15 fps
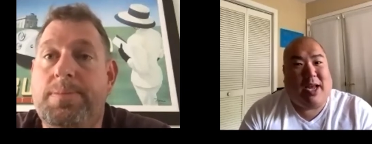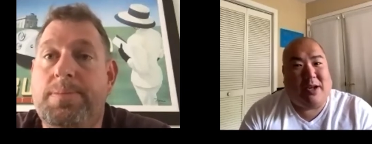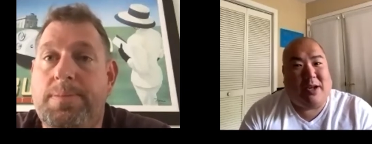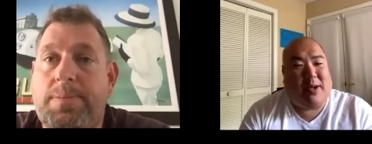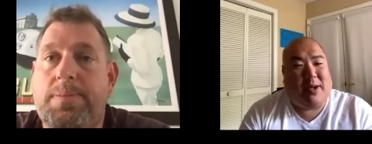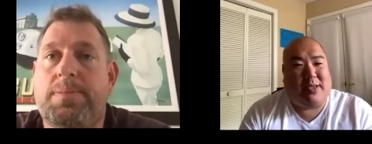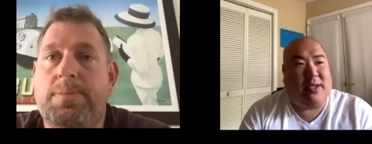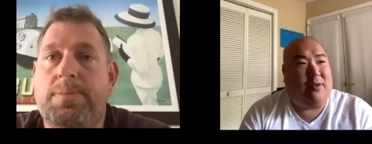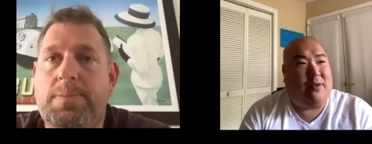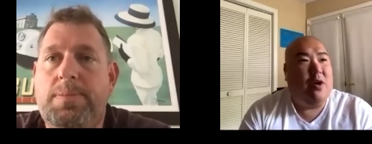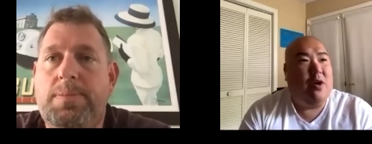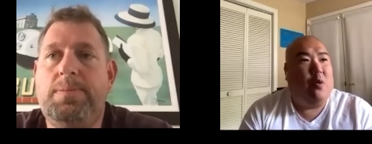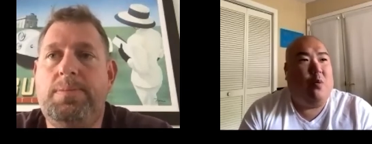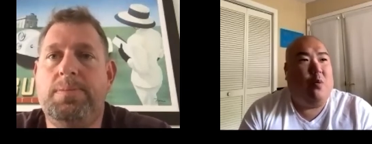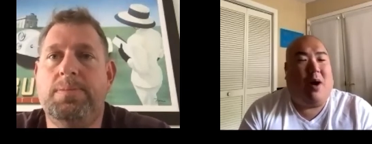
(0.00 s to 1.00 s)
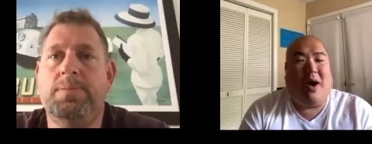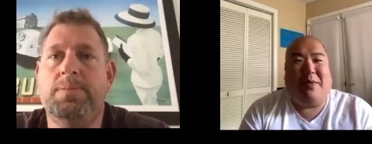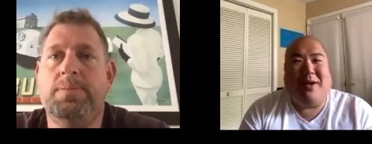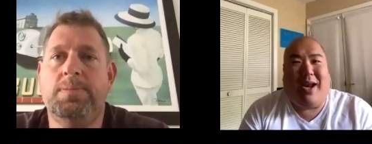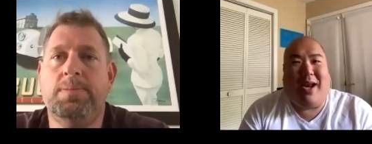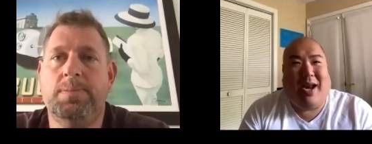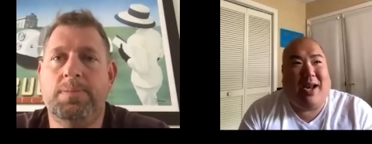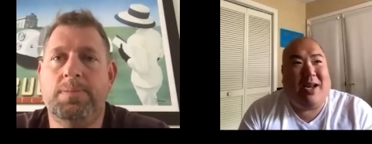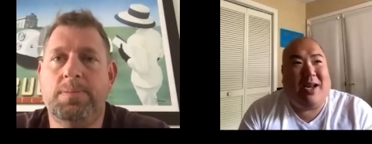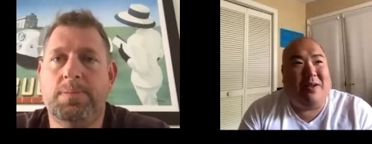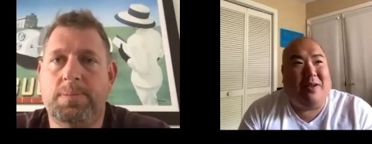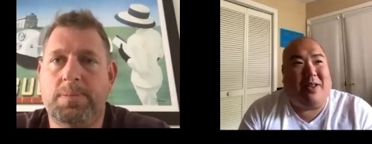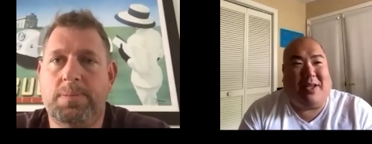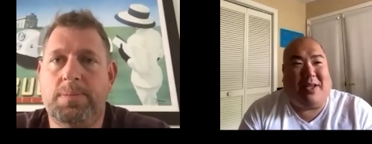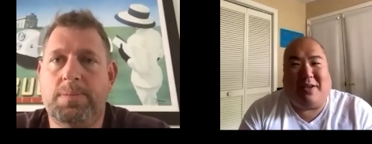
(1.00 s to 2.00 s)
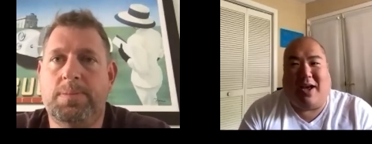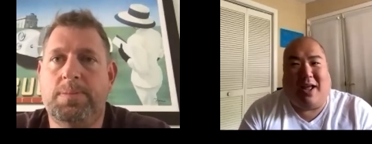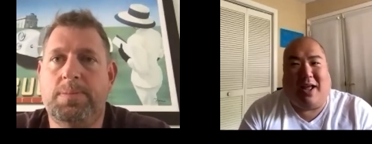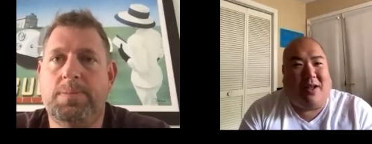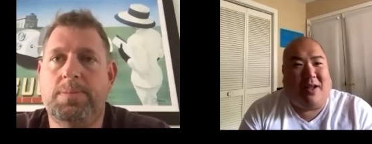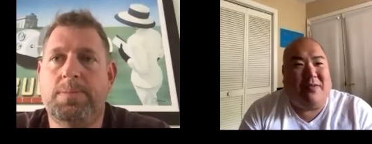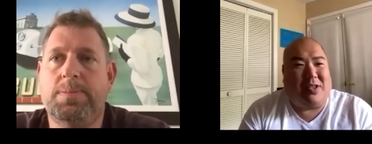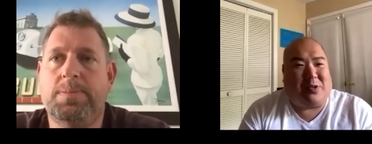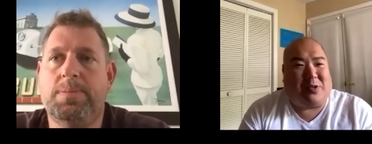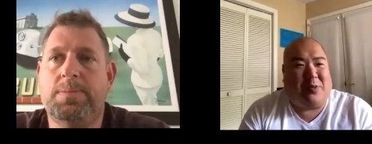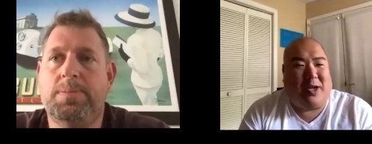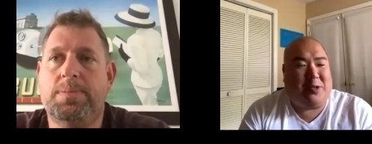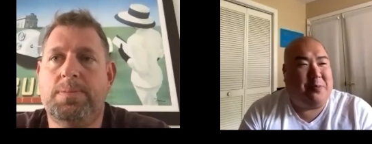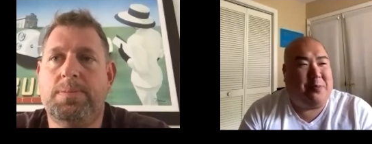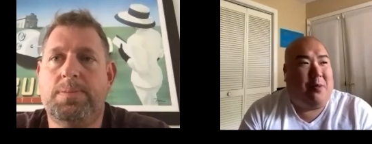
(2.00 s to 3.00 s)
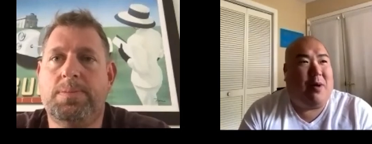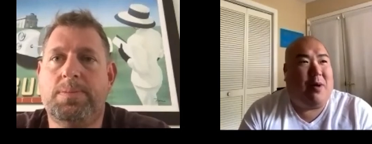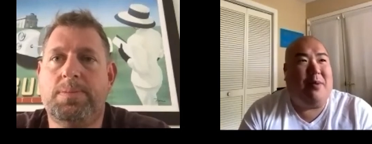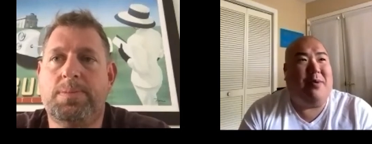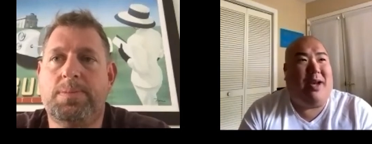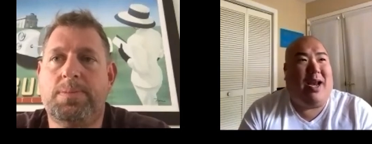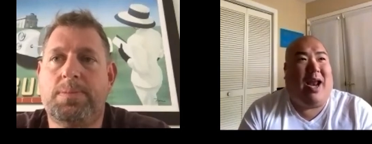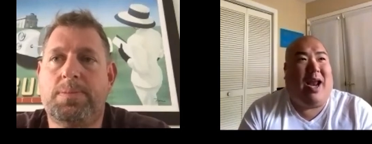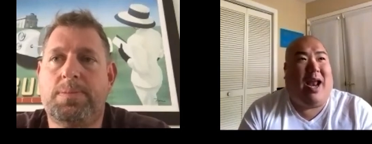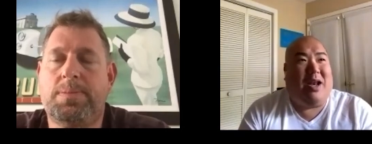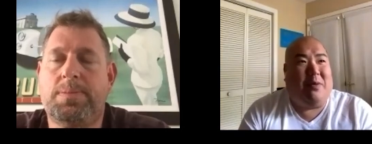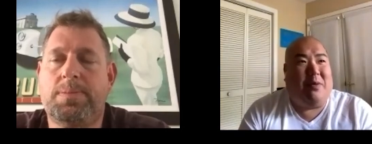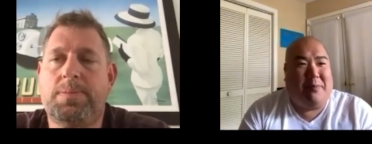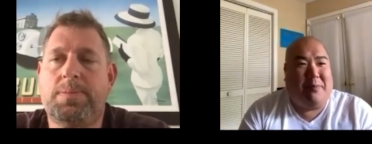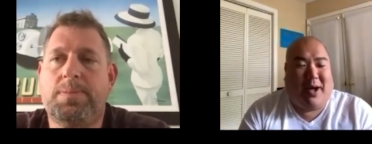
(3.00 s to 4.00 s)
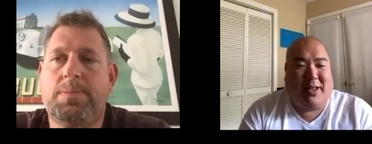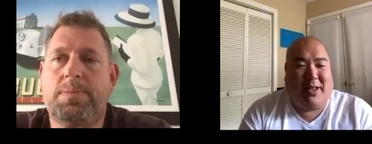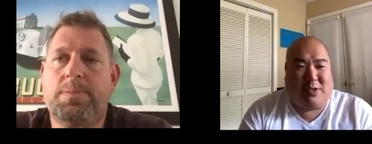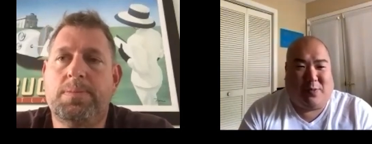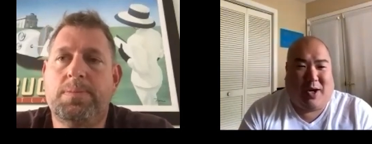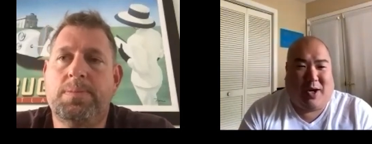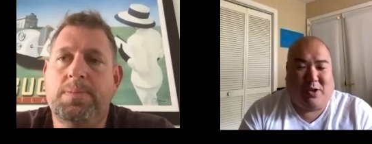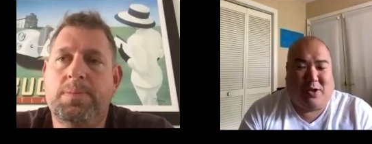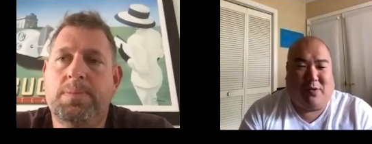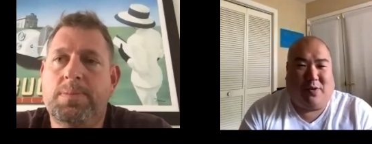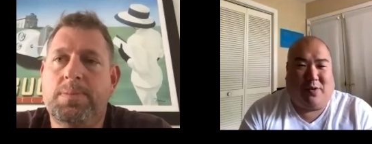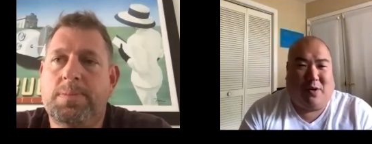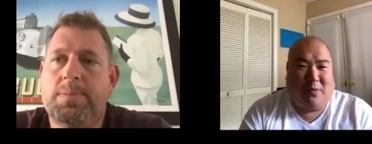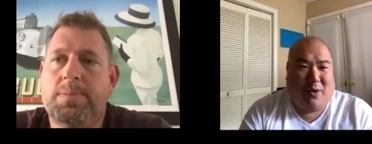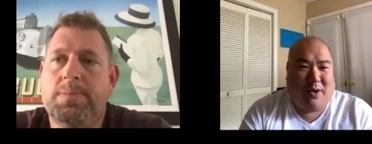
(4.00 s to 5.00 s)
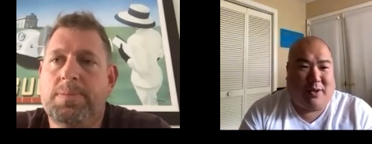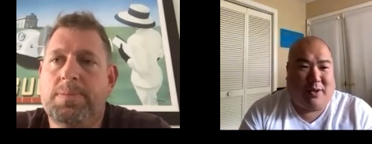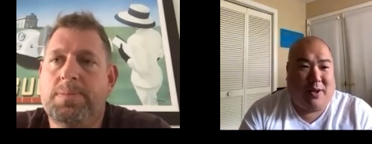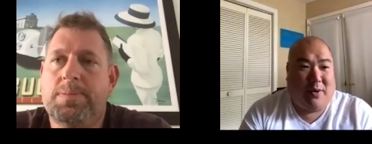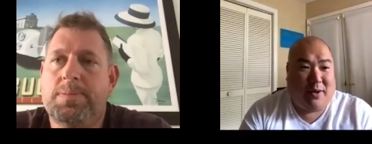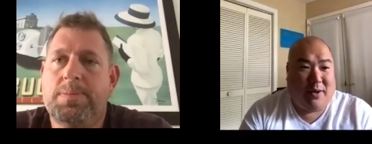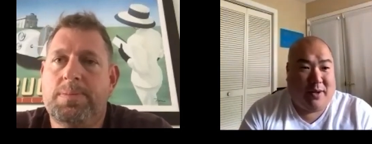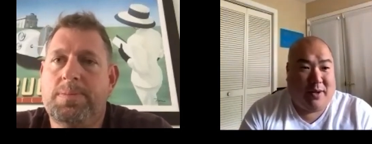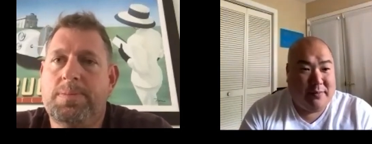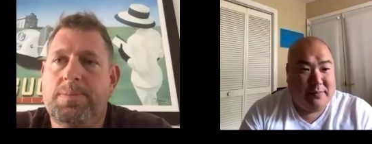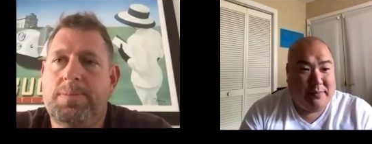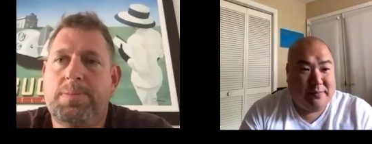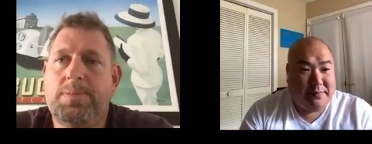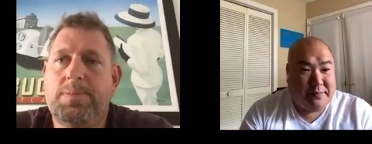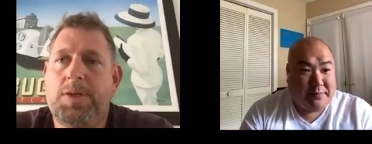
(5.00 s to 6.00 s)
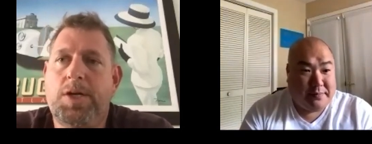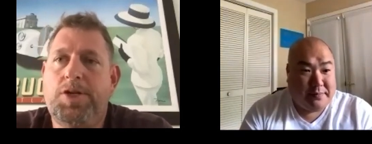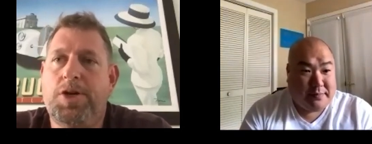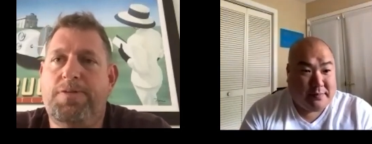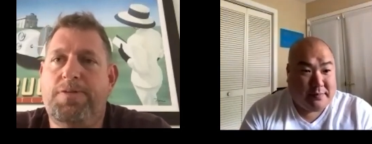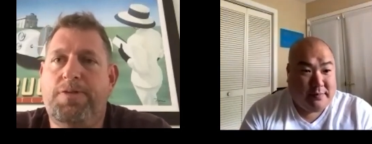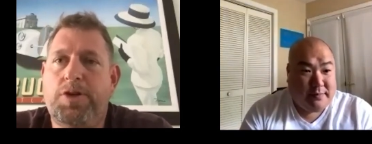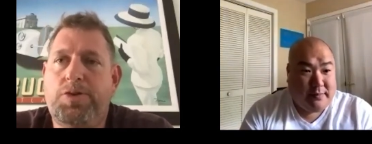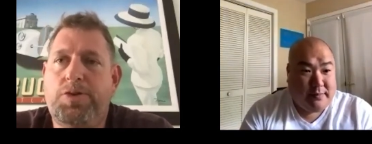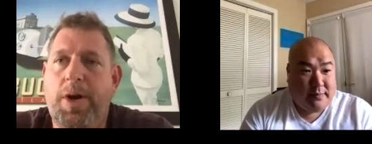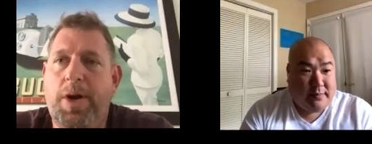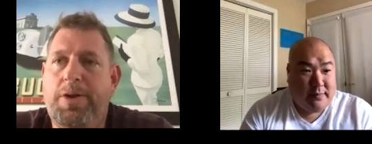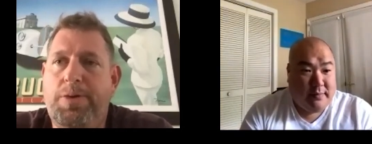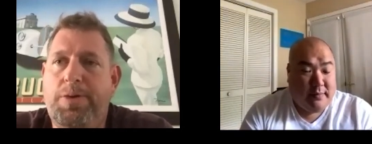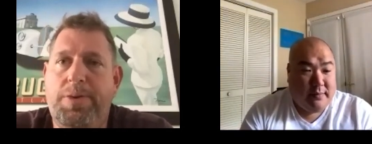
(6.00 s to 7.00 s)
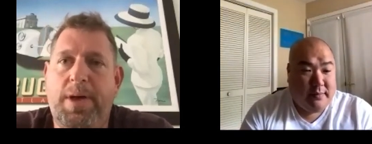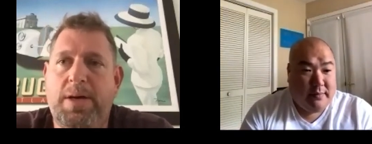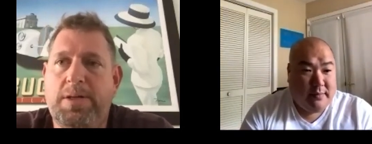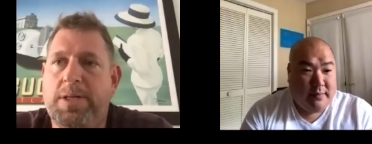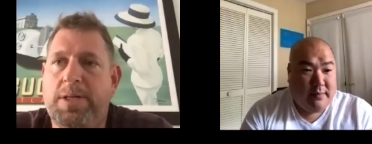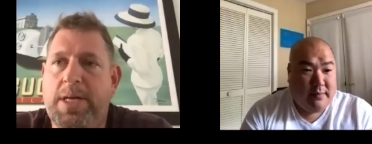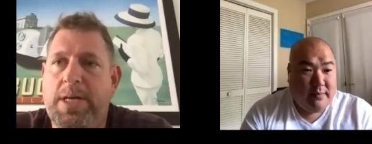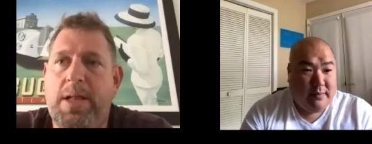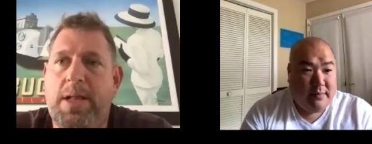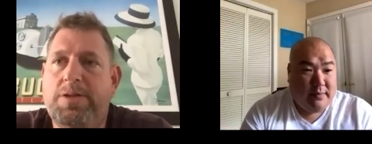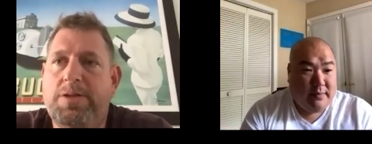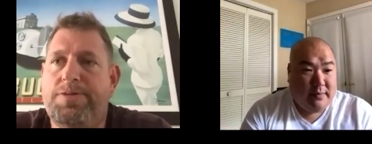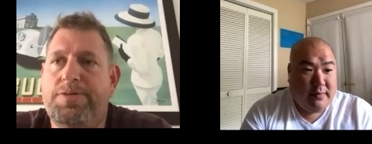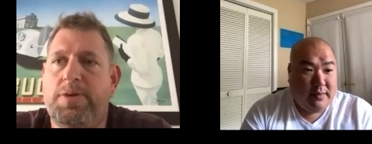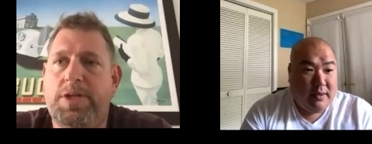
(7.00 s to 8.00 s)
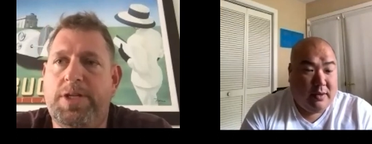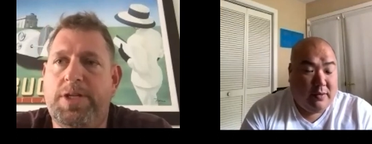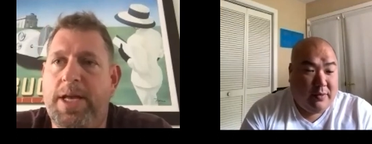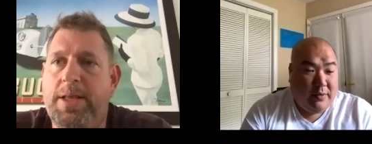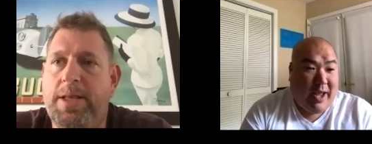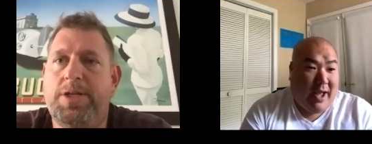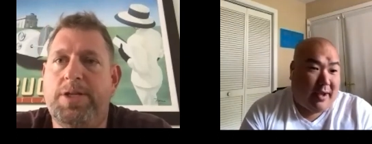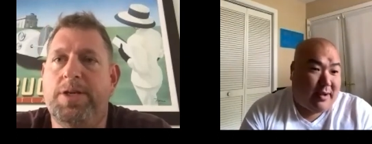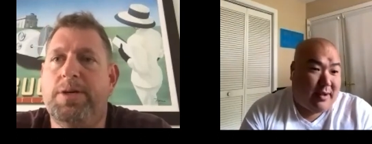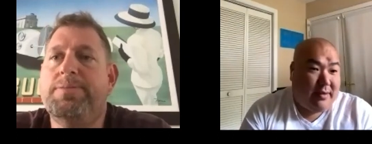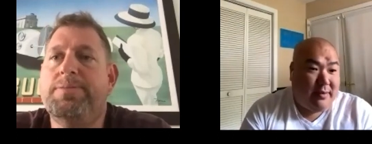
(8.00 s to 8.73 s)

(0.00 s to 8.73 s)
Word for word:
Speaker 1: to myself, why would any like I love this watch, but why would anyone buy this watch over a Royal Oak?
Speaker 2: Sure, for twenty two thousand dollars for a stainless yeah. steel.